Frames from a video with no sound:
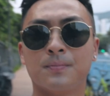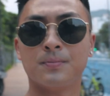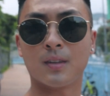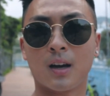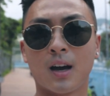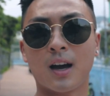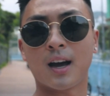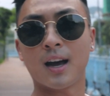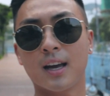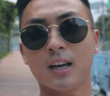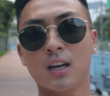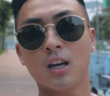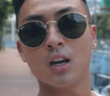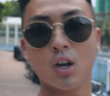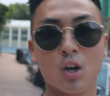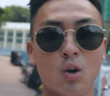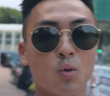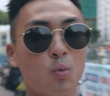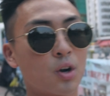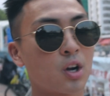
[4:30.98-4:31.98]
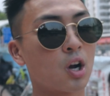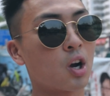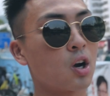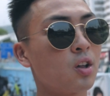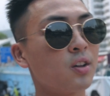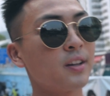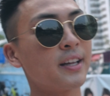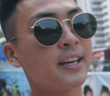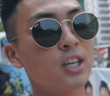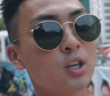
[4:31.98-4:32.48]
Alright, uh, we're
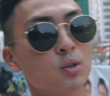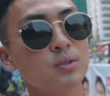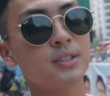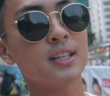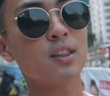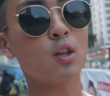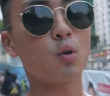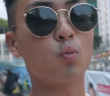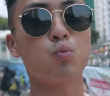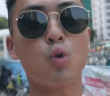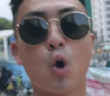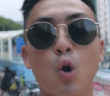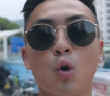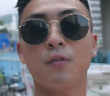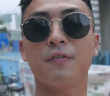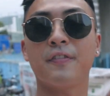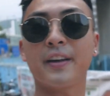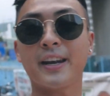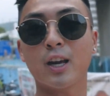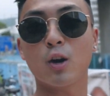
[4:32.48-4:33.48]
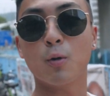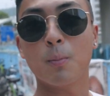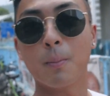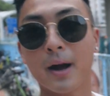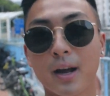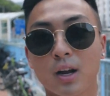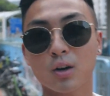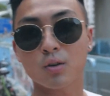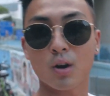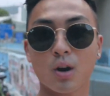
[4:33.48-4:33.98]
currently using the Rode Video
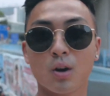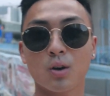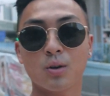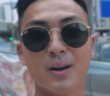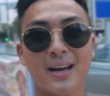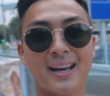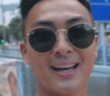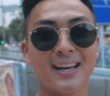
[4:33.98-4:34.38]
Micro